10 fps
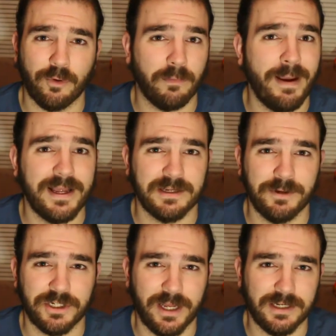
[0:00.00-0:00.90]
I'm going to pass up a
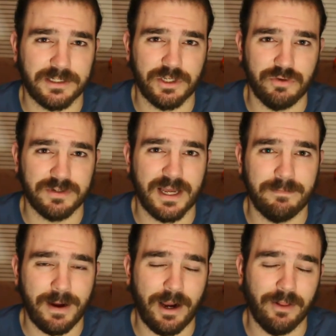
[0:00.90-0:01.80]
chance to use
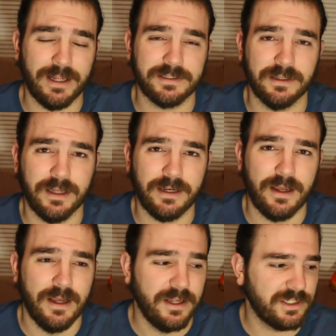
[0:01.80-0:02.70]
that BioLite sunlight.
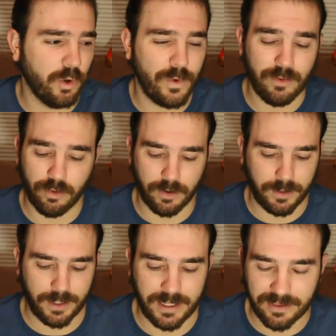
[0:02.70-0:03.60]
So we will
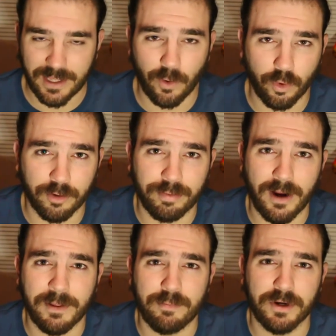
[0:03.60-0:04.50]
get that ordered
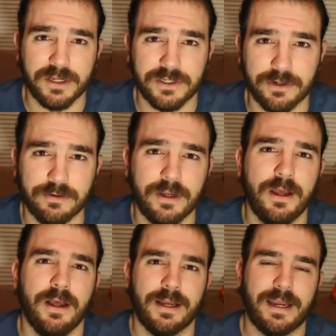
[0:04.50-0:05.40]
probably pretty soon,
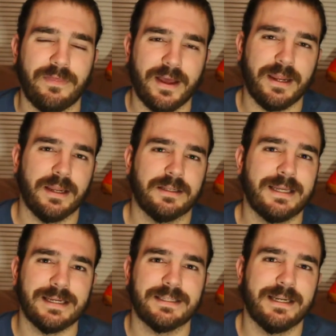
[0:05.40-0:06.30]
get that in,
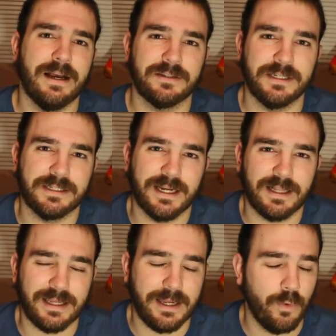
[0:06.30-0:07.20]
test it out, see
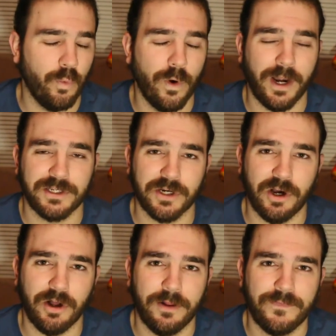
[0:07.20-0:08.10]
exactly what it's
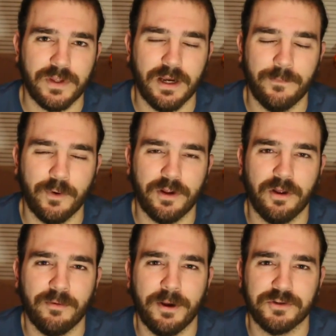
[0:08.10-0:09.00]
all, what
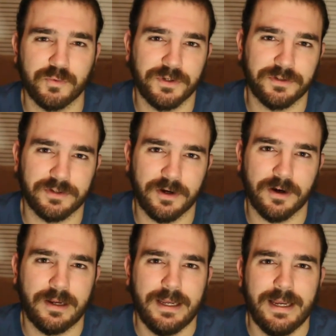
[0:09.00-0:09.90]
all the bells and whistles
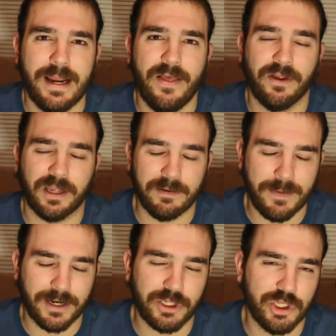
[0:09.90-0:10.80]
are, and then get
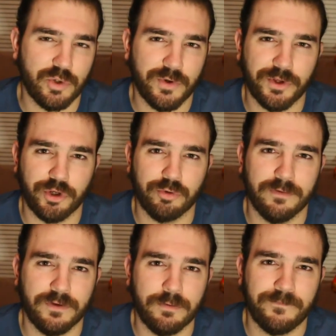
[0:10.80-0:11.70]
back to you with a good
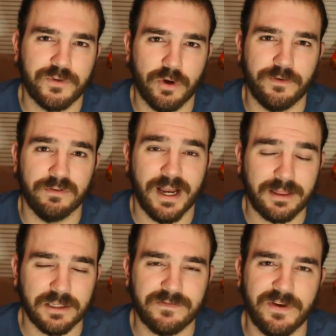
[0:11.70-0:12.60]
review. So if you
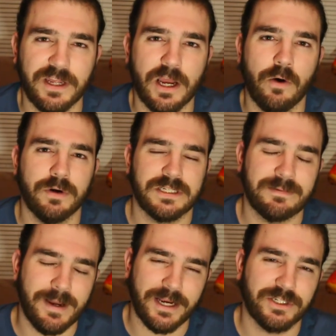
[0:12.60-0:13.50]
like this video,
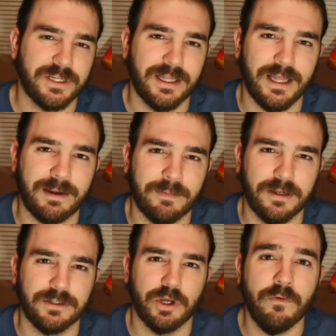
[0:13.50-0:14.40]
smash that like
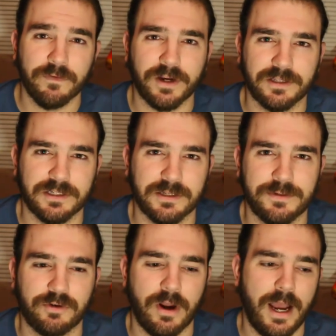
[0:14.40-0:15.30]
button. Don't forget to
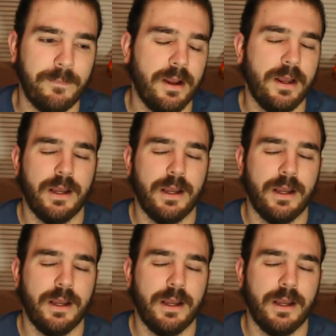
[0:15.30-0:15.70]
subscribe.